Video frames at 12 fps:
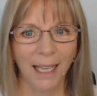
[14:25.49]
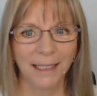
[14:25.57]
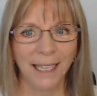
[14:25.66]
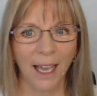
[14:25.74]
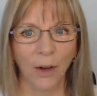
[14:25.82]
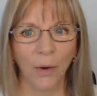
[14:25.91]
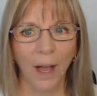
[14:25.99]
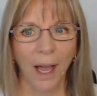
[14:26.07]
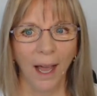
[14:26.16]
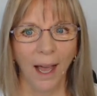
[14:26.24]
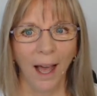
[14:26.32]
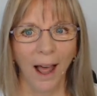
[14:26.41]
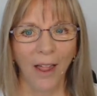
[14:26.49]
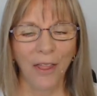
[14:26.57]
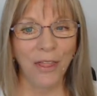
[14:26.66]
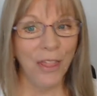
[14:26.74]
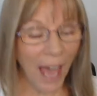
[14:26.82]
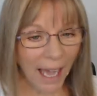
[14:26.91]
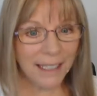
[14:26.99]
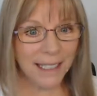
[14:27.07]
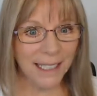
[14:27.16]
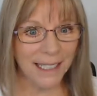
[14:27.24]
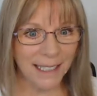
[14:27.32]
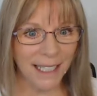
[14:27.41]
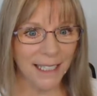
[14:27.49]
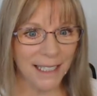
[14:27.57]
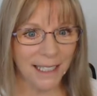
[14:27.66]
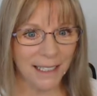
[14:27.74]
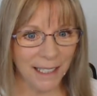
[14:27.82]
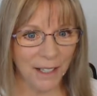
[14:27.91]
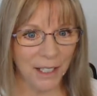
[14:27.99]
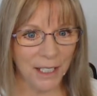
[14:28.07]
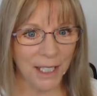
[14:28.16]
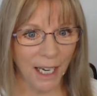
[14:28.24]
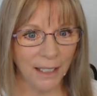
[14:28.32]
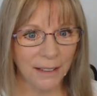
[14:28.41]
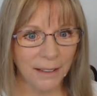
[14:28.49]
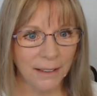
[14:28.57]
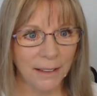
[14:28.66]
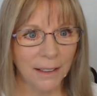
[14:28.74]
Now, that is easier said than done.